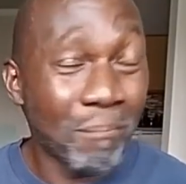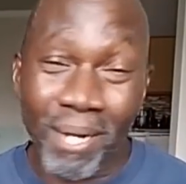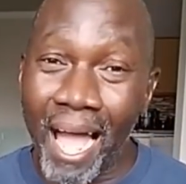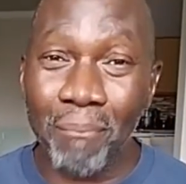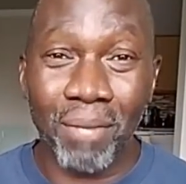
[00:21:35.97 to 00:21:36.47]

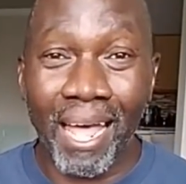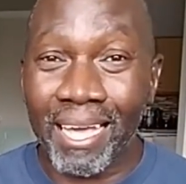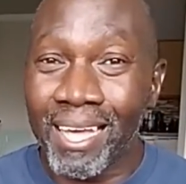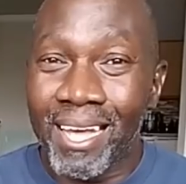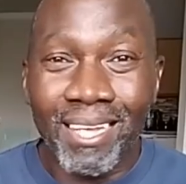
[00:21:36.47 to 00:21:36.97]
But I'm
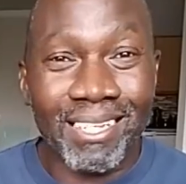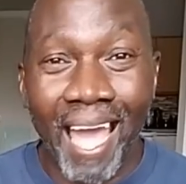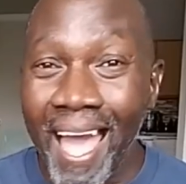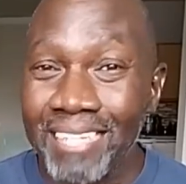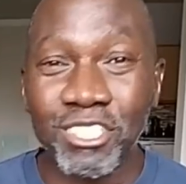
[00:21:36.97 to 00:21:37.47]
like,
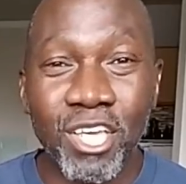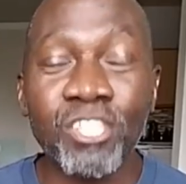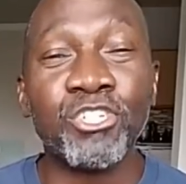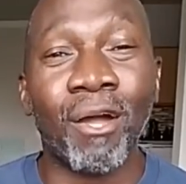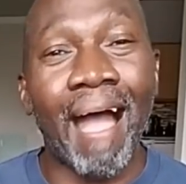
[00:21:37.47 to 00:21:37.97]
guys,
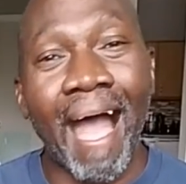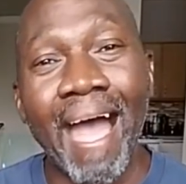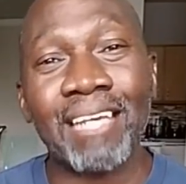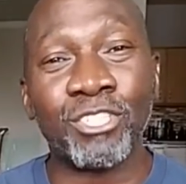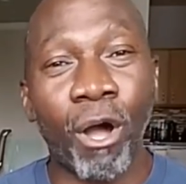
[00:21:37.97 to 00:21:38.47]
get your
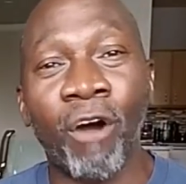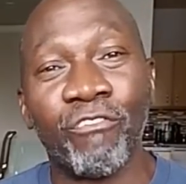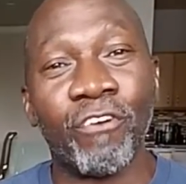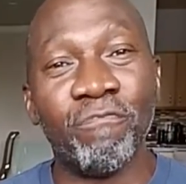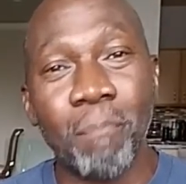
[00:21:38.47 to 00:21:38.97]
eyes
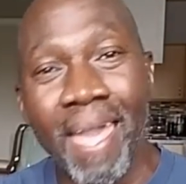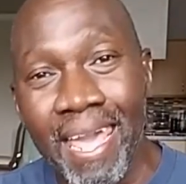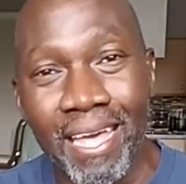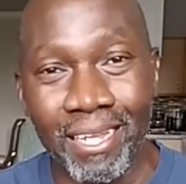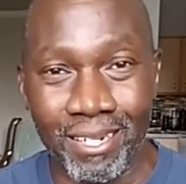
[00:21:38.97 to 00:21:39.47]
off of
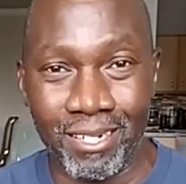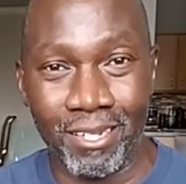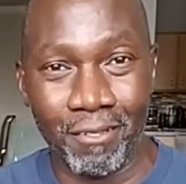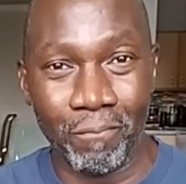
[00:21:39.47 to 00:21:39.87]
man.